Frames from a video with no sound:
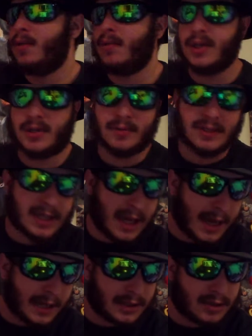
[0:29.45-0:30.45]
which was
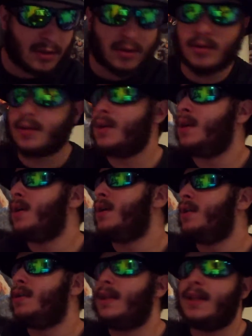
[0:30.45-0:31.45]
cancelled
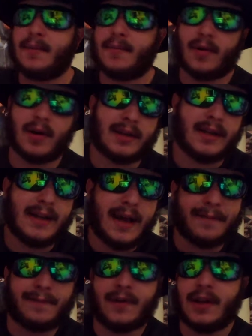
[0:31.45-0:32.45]
then they brought it to
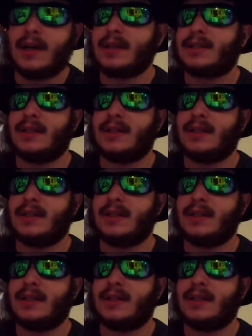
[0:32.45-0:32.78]
Netflix,